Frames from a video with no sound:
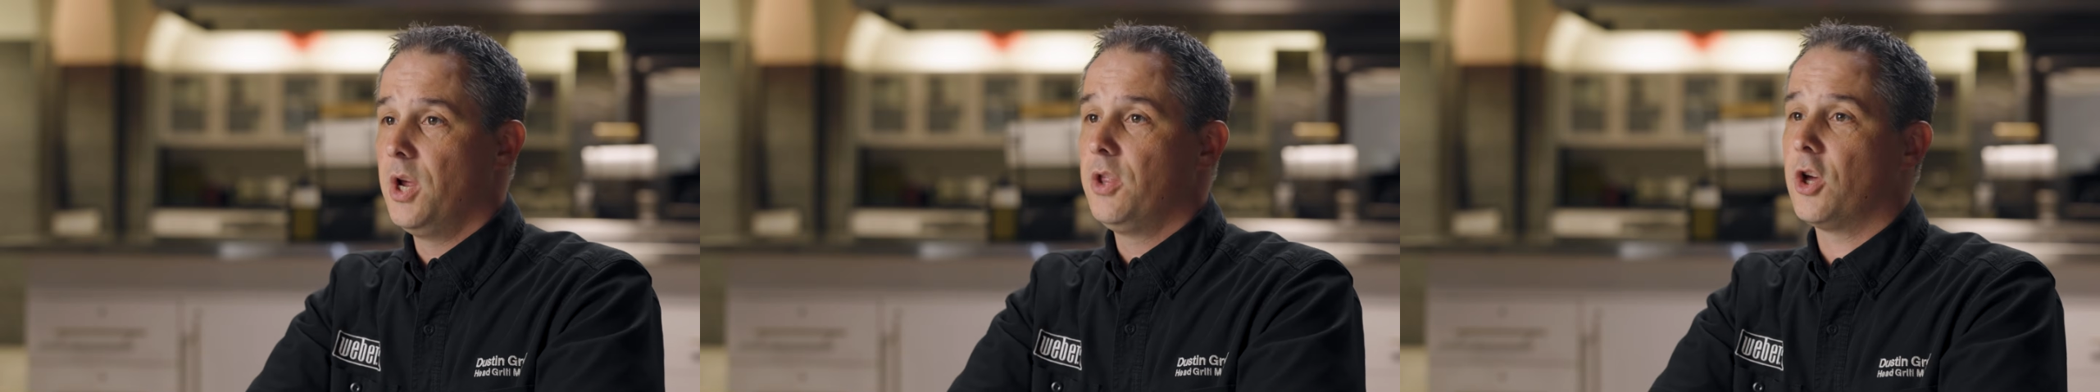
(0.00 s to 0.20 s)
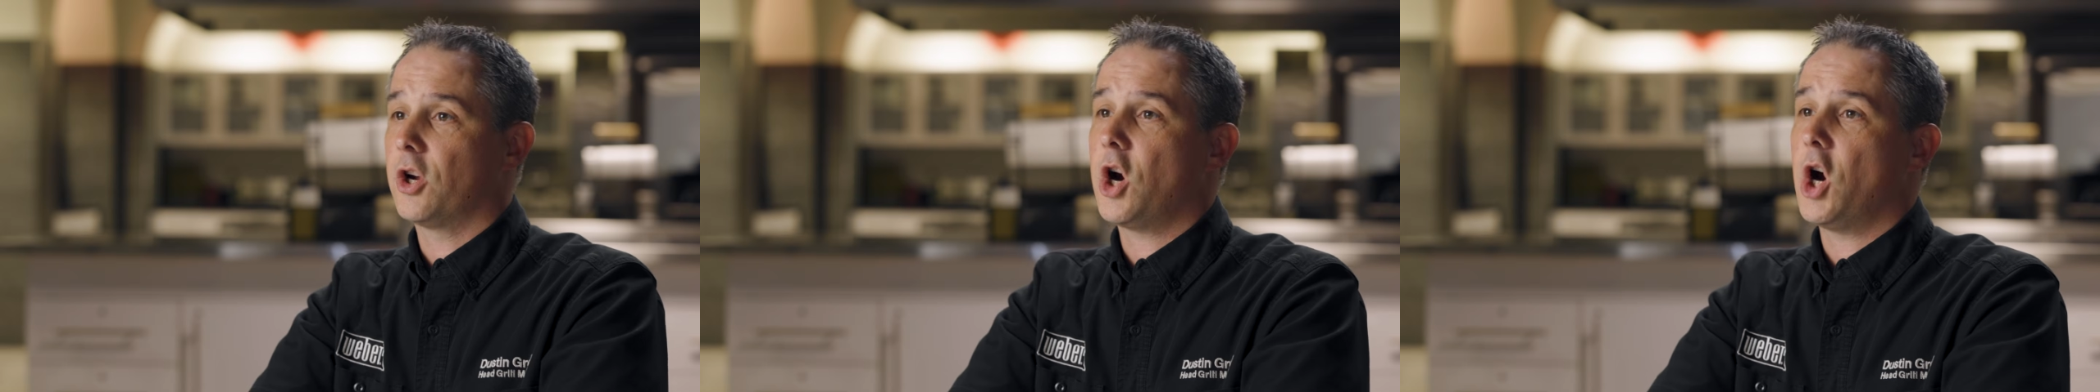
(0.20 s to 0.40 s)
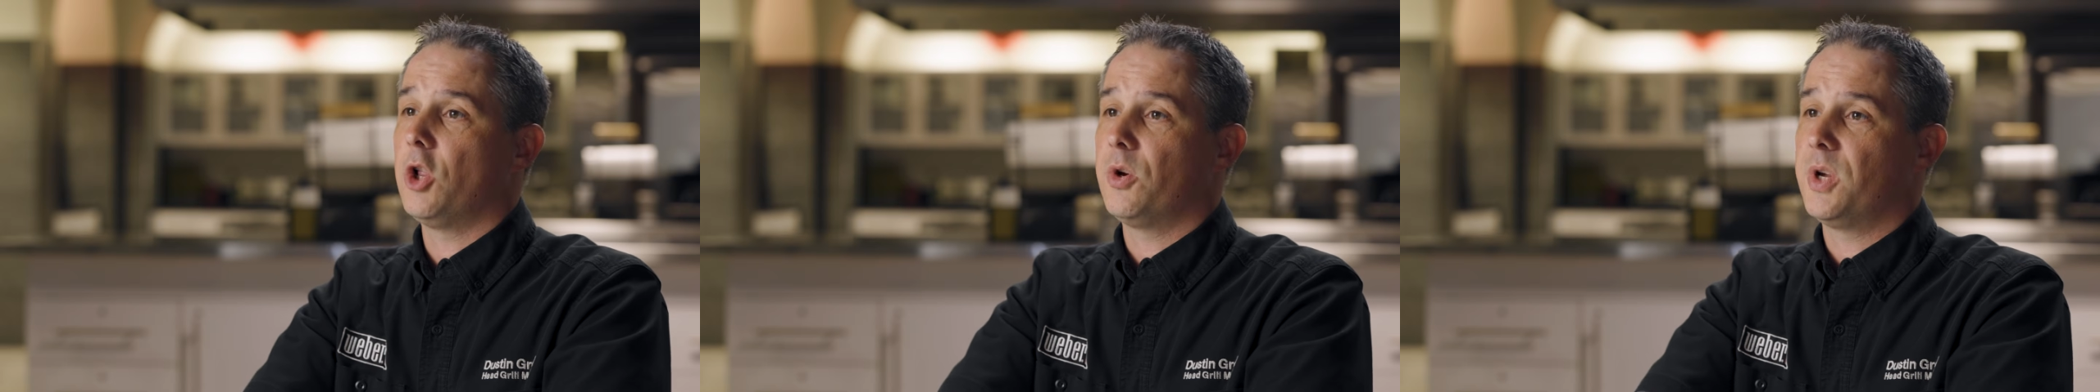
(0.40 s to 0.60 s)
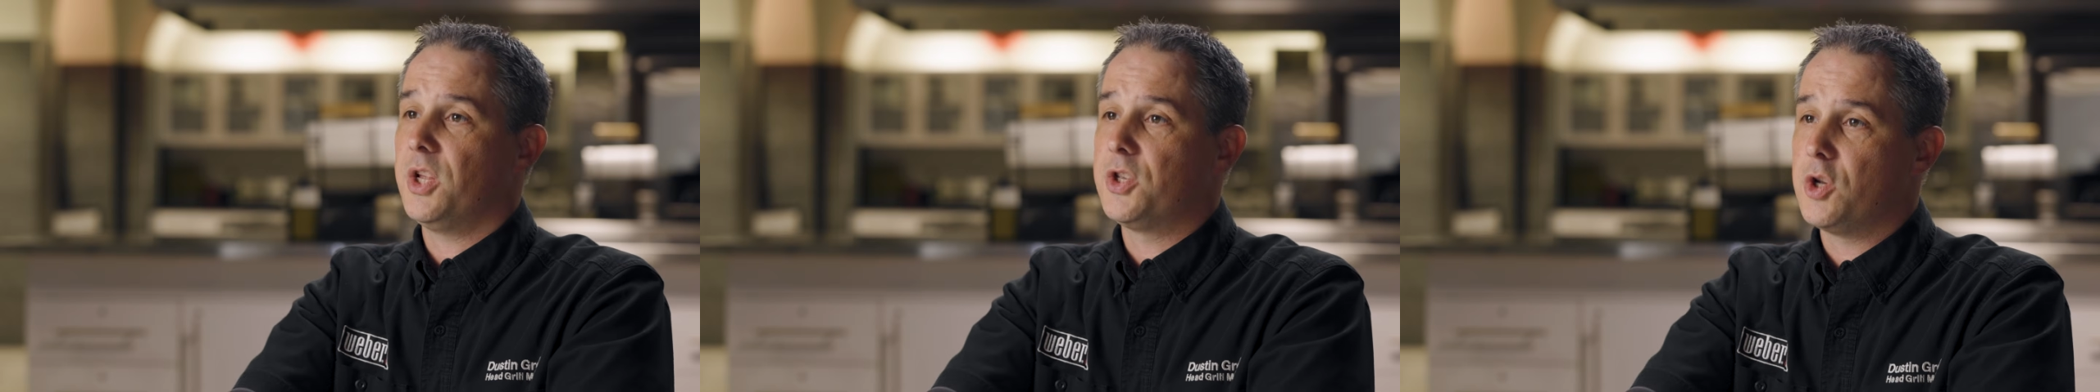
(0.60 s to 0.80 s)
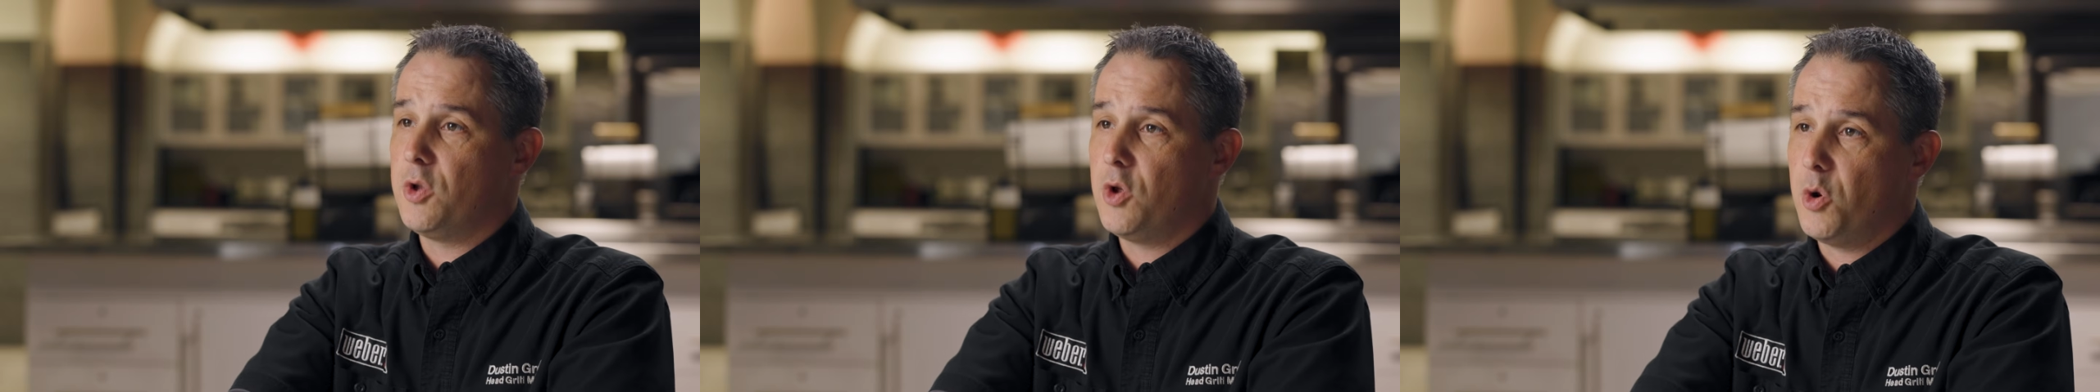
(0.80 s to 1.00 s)
The color
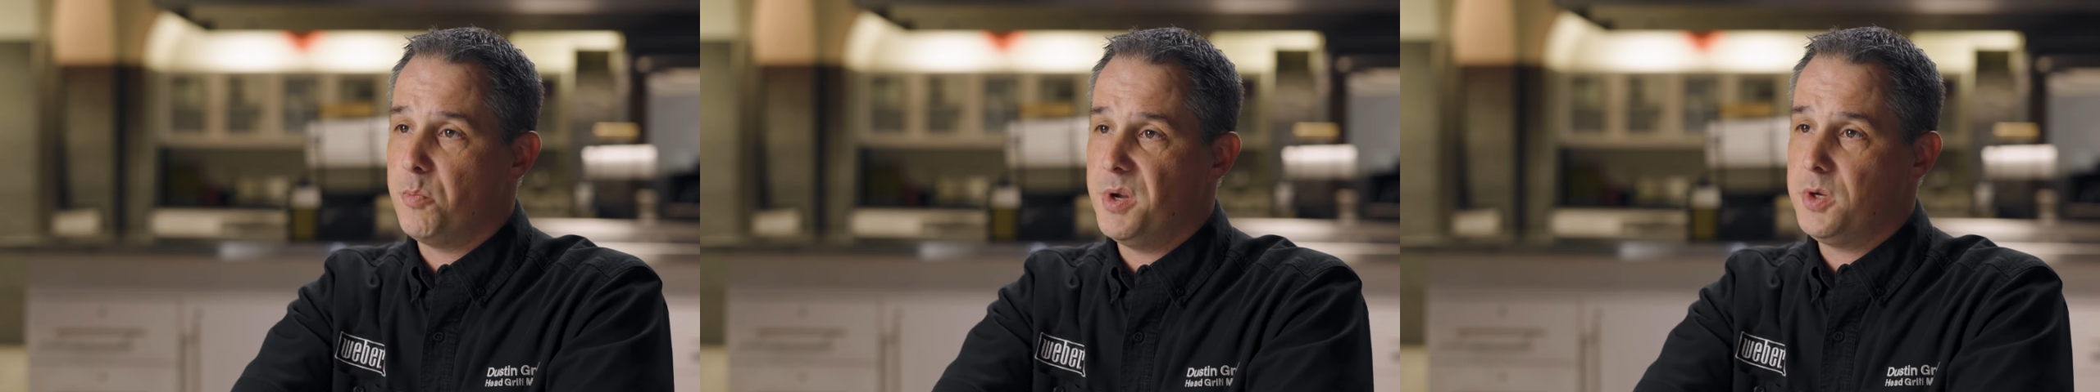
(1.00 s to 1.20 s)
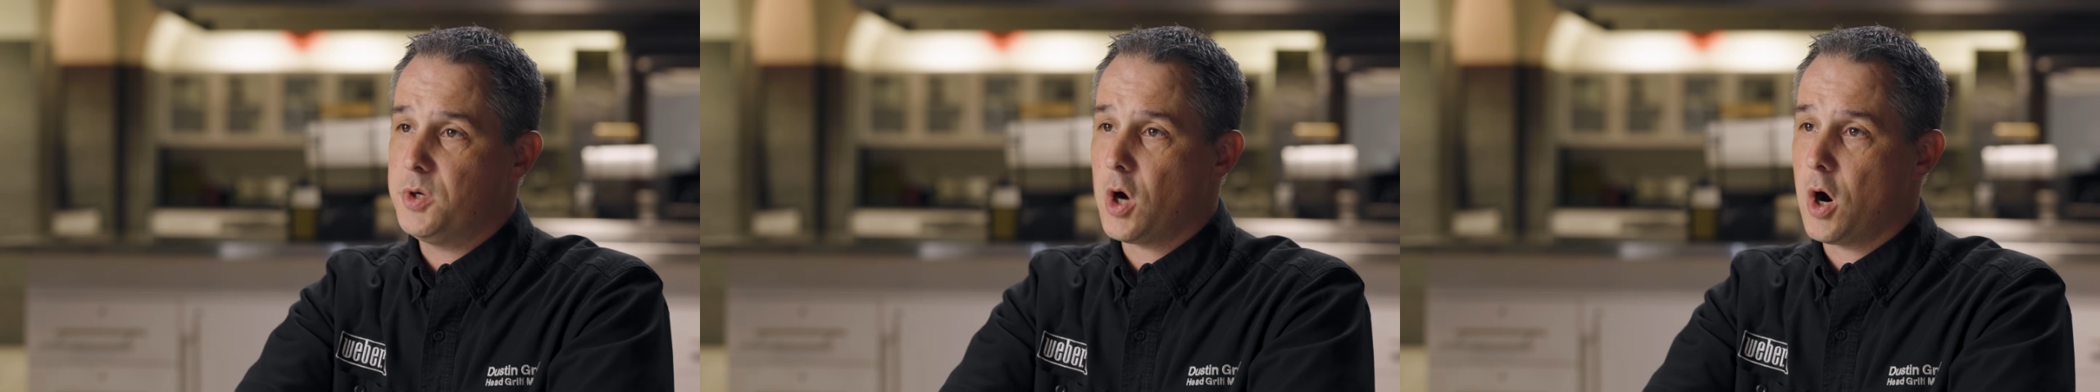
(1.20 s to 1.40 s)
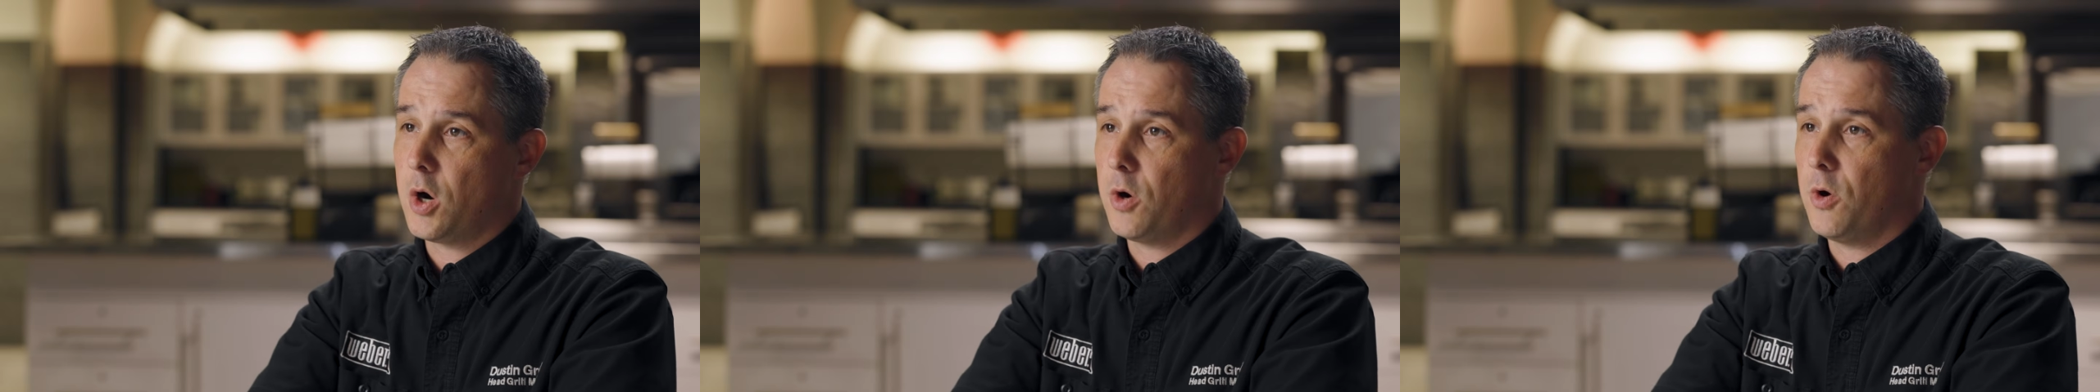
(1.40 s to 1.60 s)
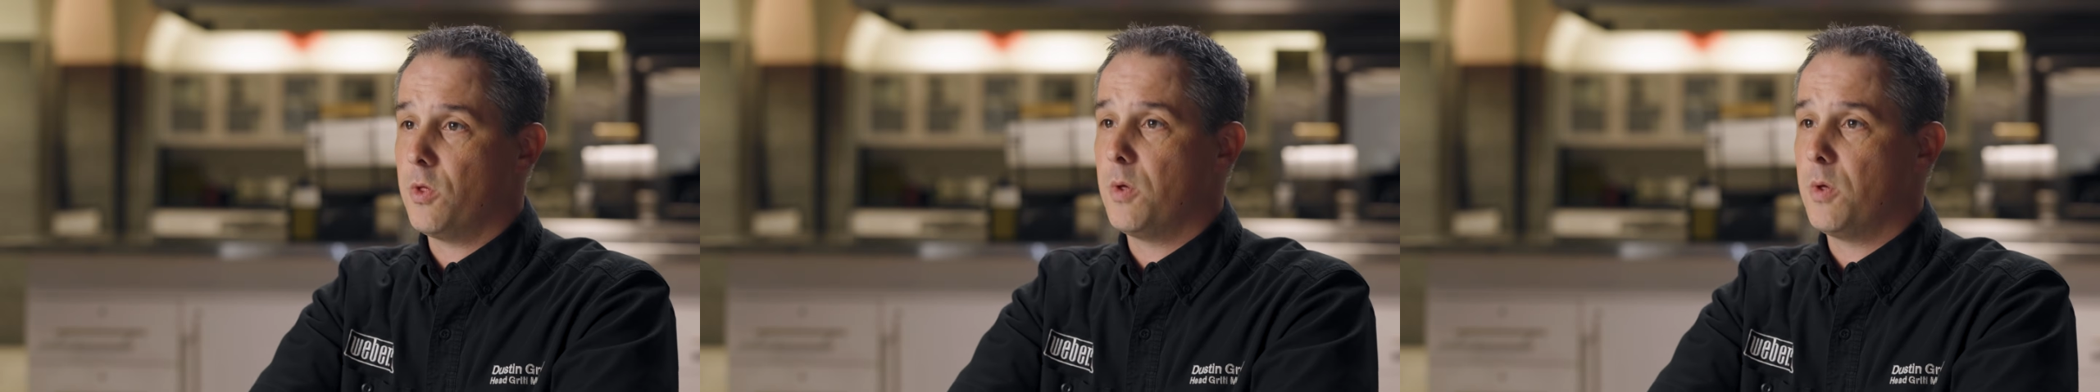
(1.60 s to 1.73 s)
gets a little bit darker.